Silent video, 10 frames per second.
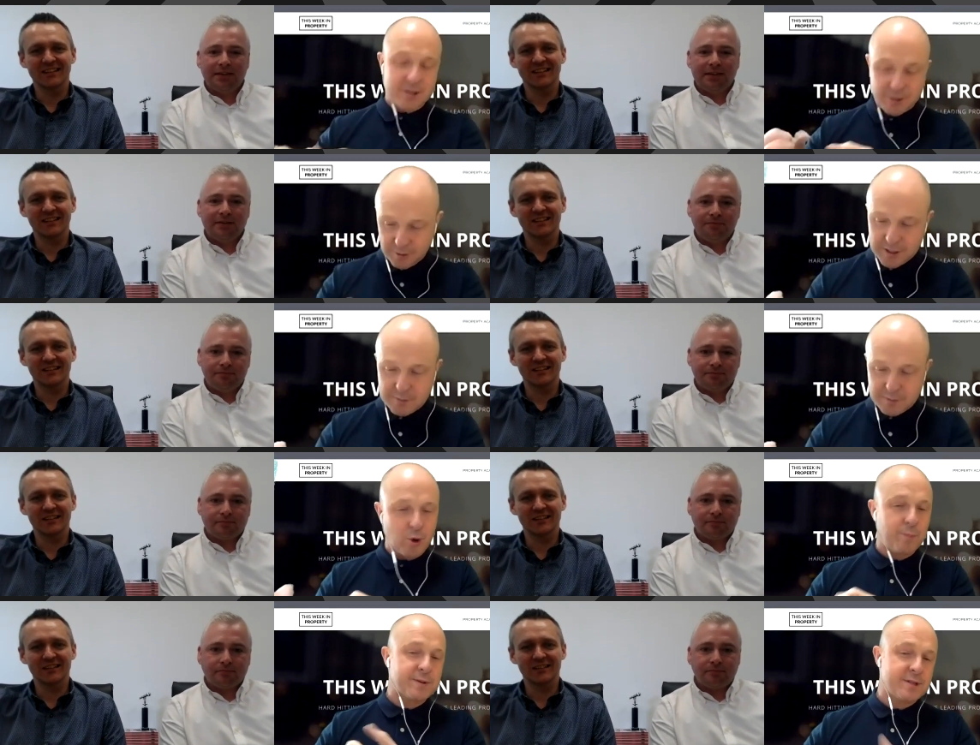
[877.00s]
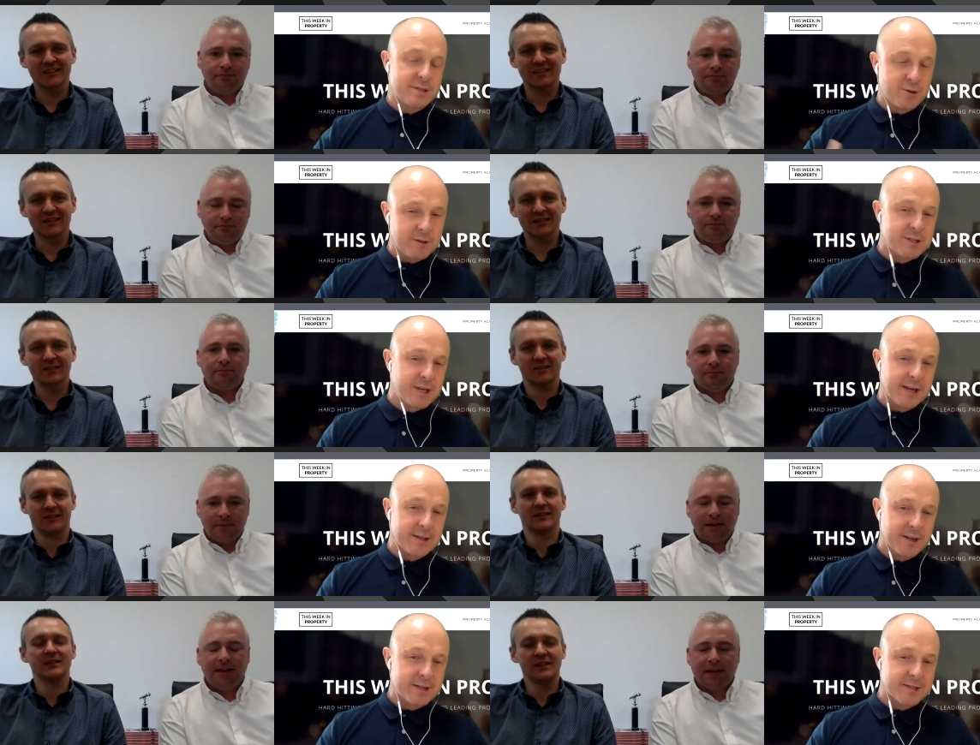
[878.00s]
Speaker 1: It's got these properties, got these
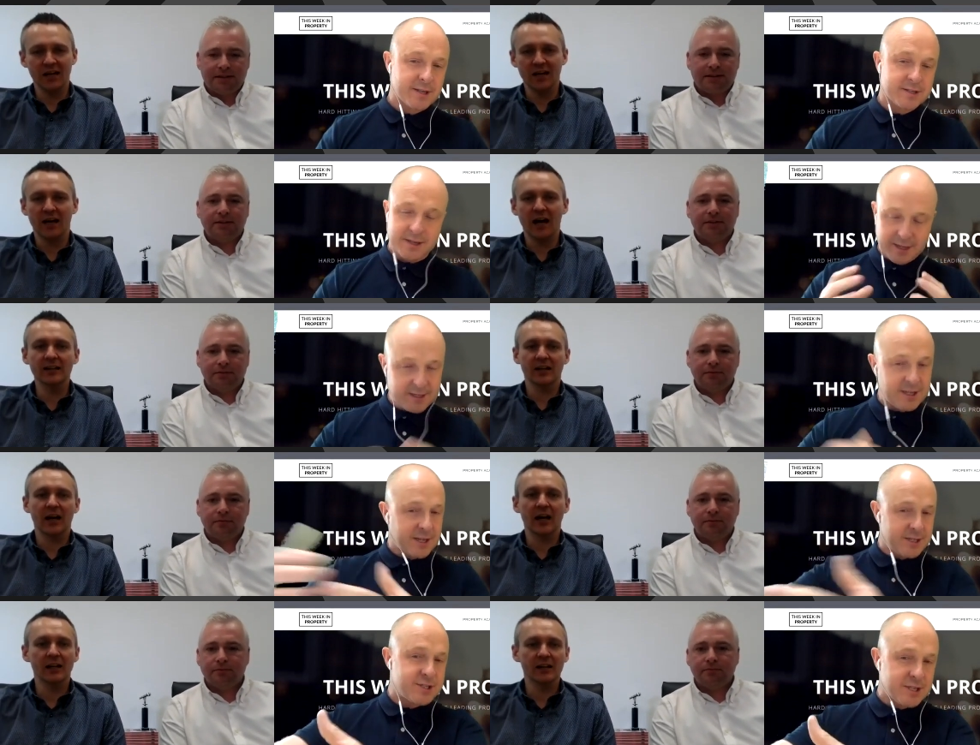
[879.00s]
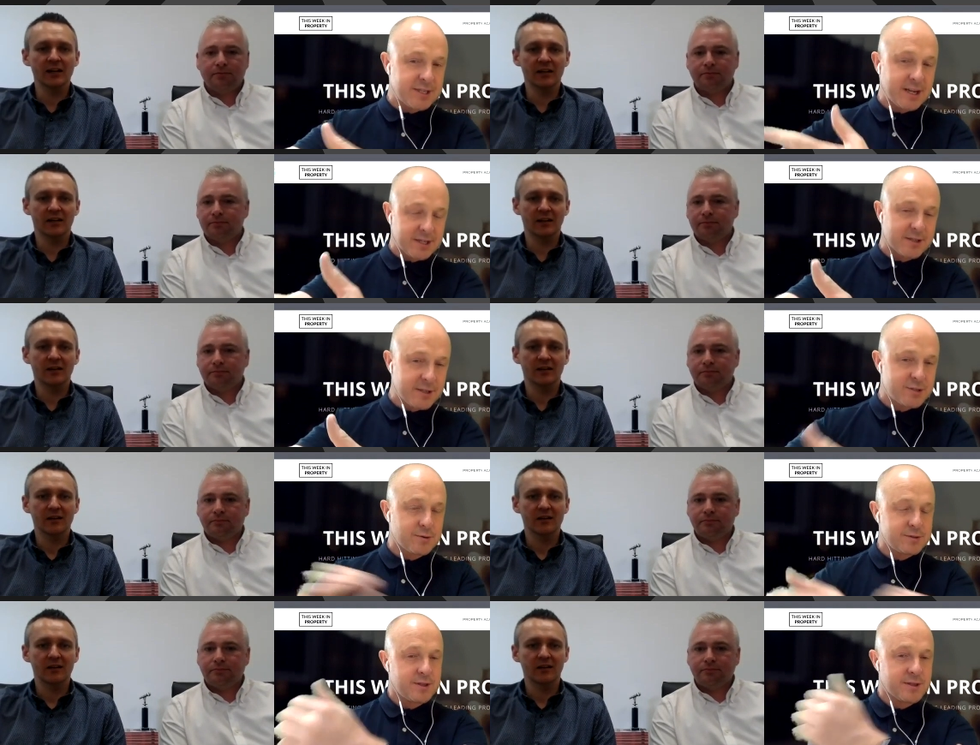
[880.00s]
characteristics, yeah, and, and, and, you can see that it leads
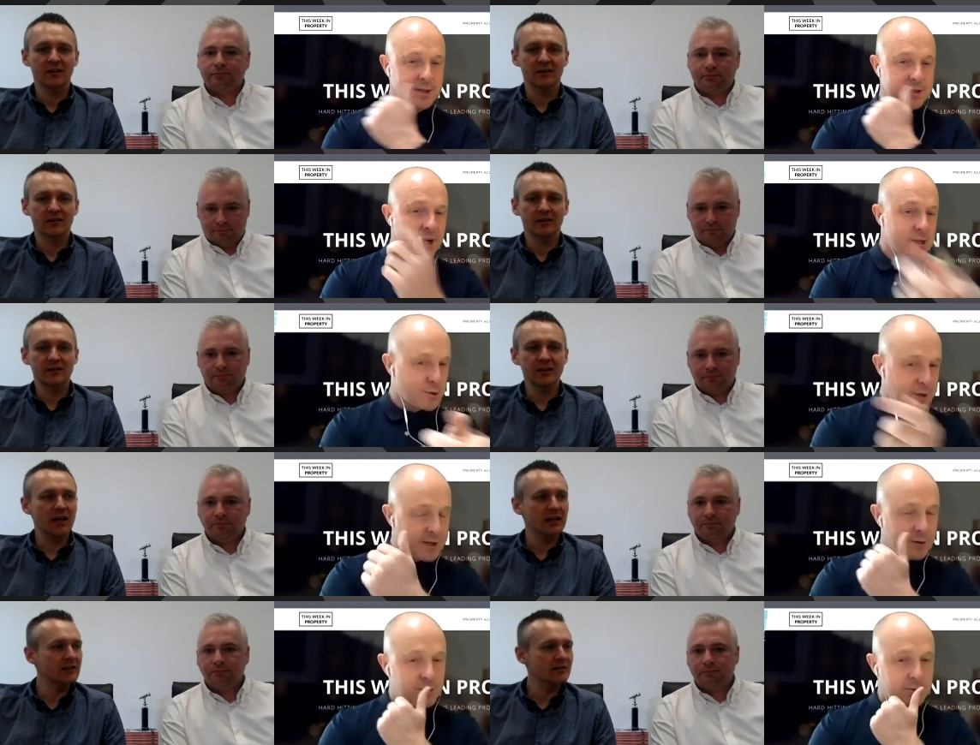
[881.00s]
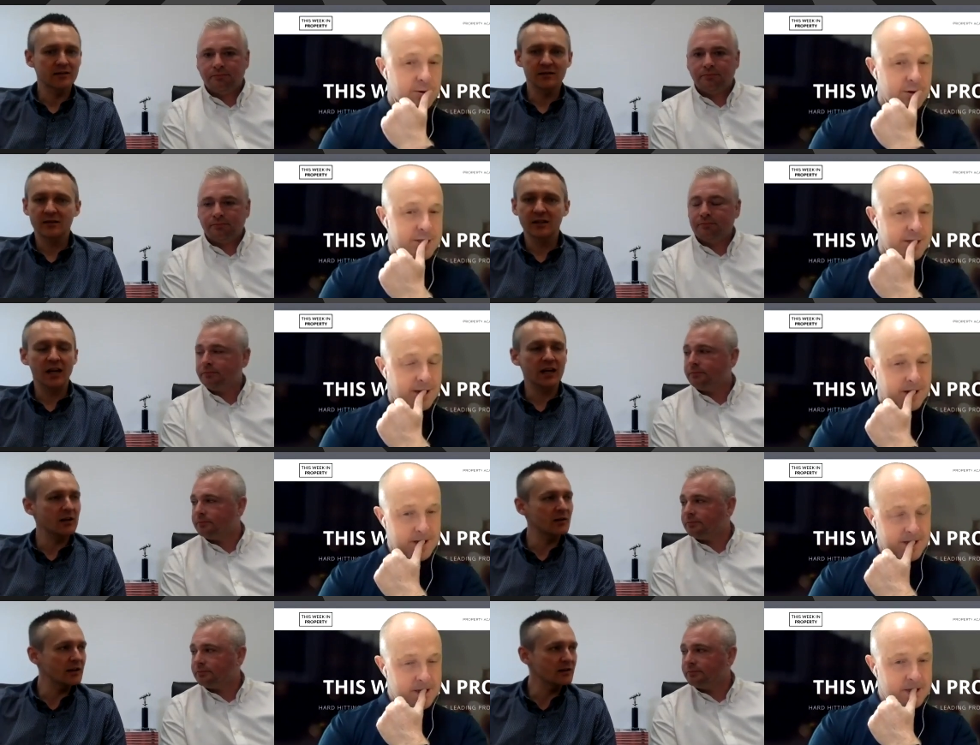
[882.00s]
on to things. Sorry, you were going to say that.
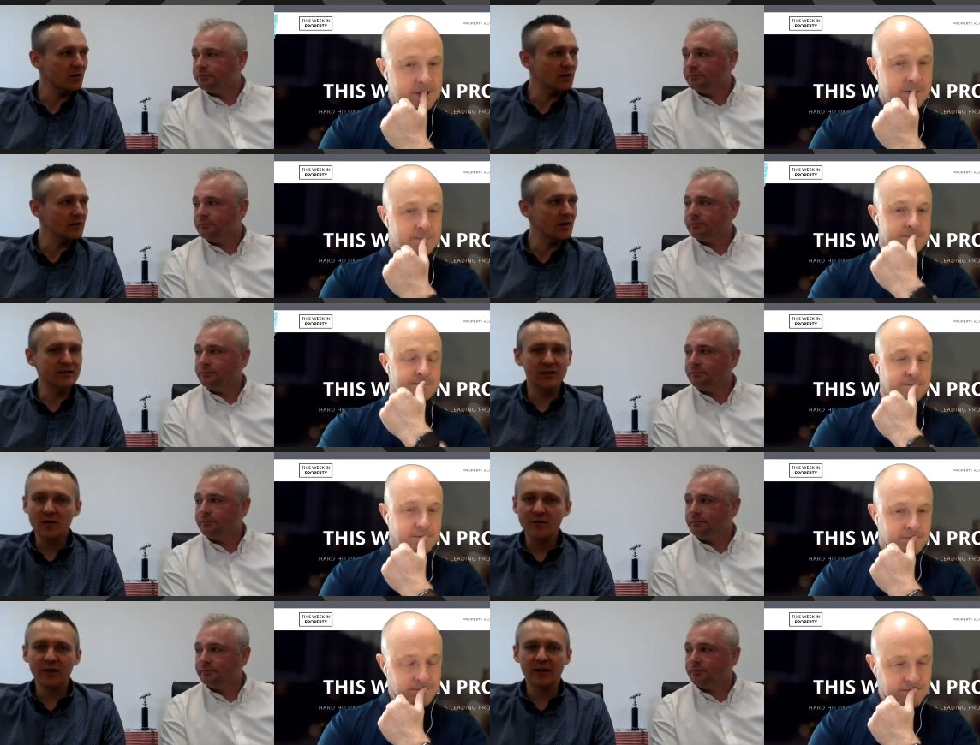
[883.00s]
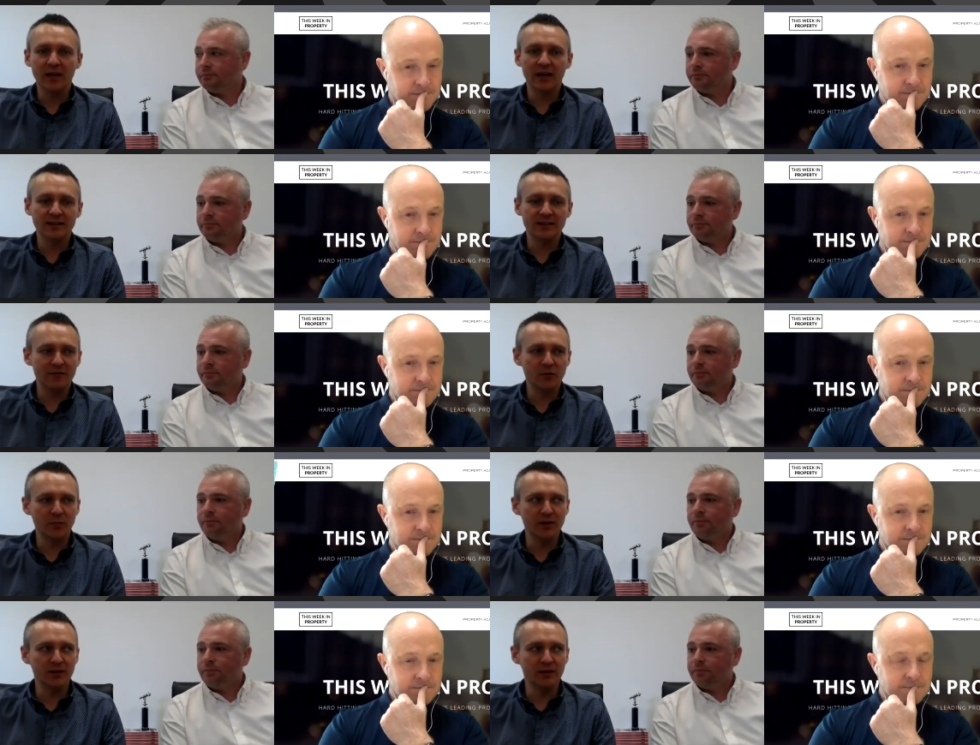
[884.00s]
Speaker 2: it's kind of there's nothing that's ever
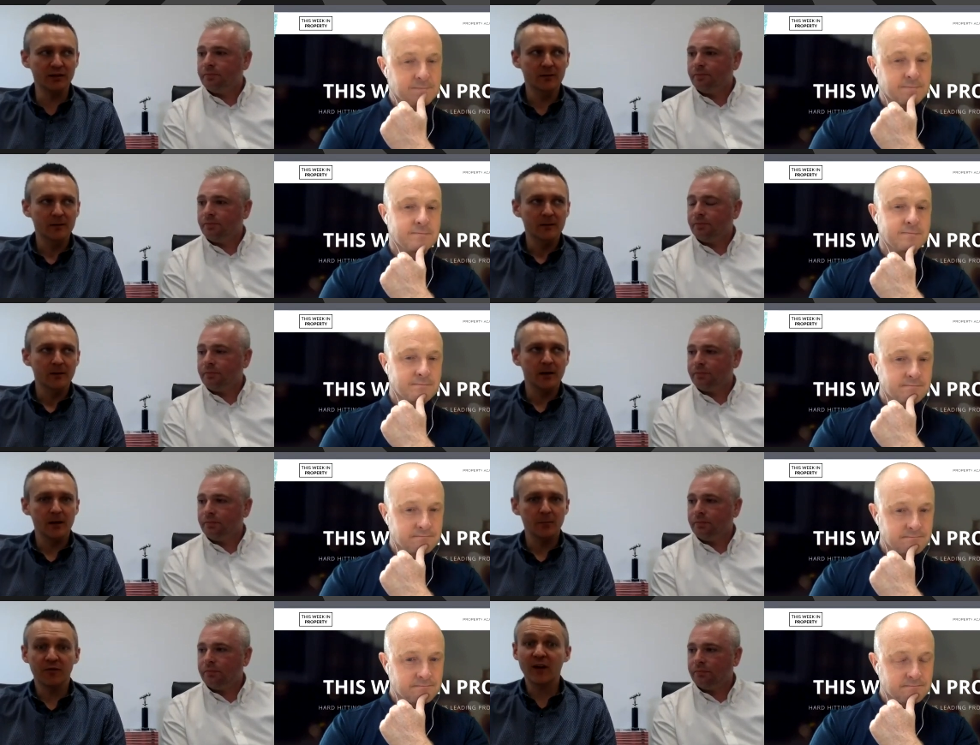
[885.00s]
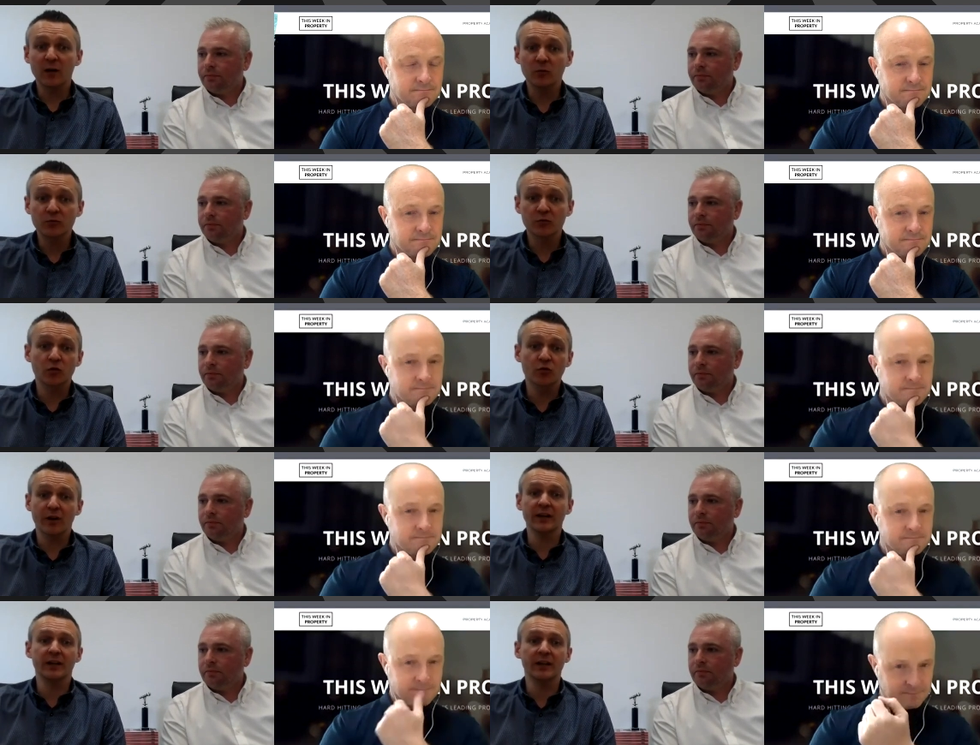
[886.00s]
been um, found or
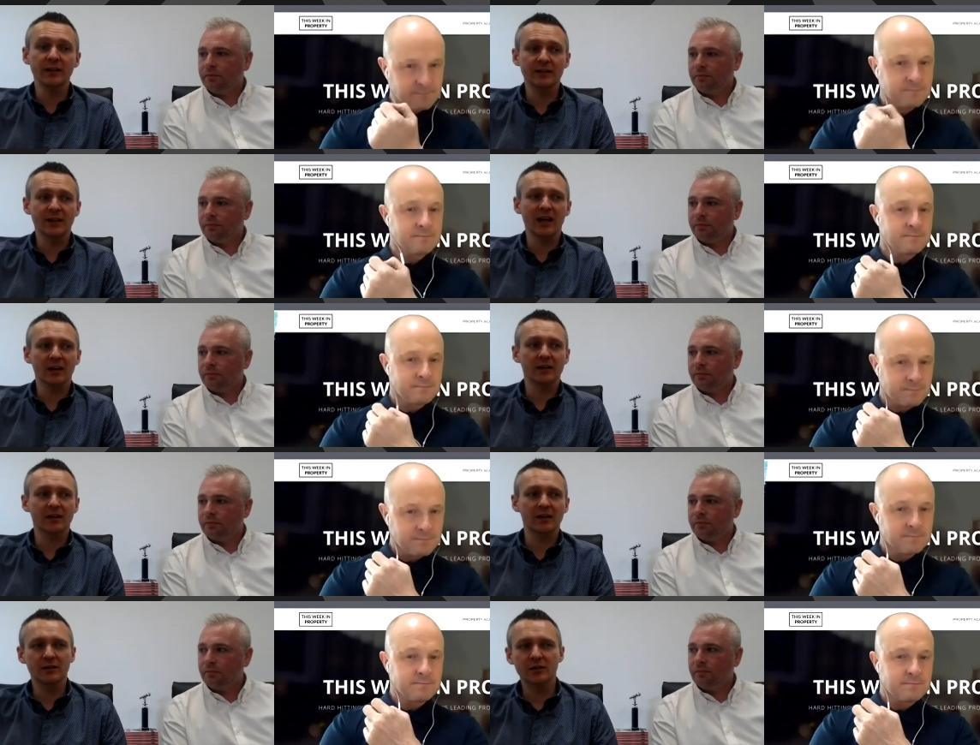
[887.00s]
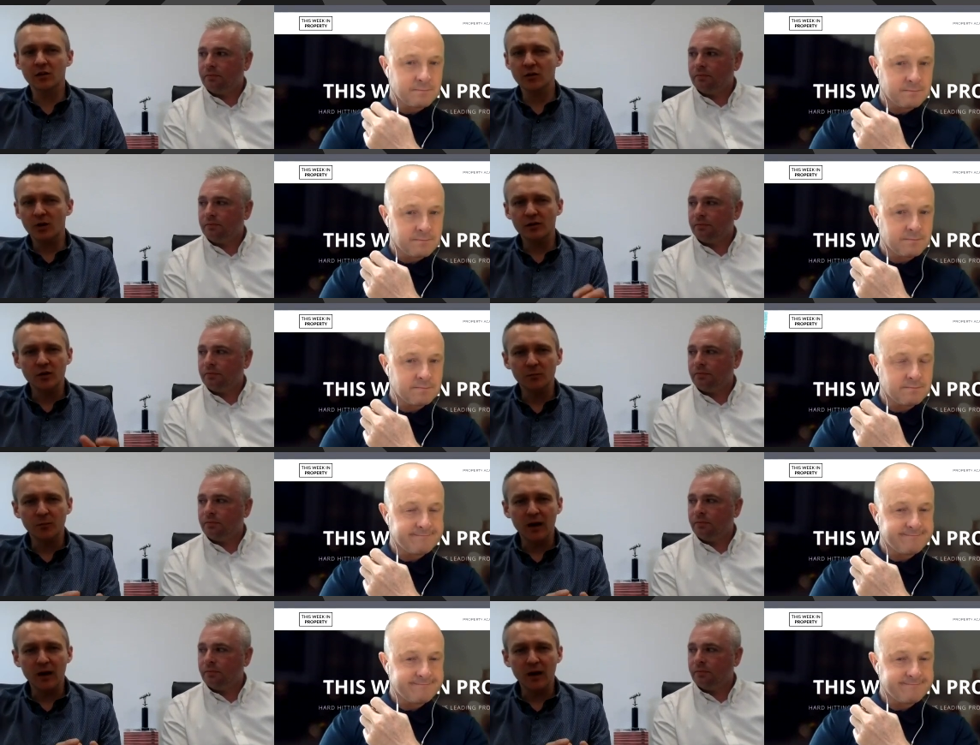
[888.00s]
created that could do the job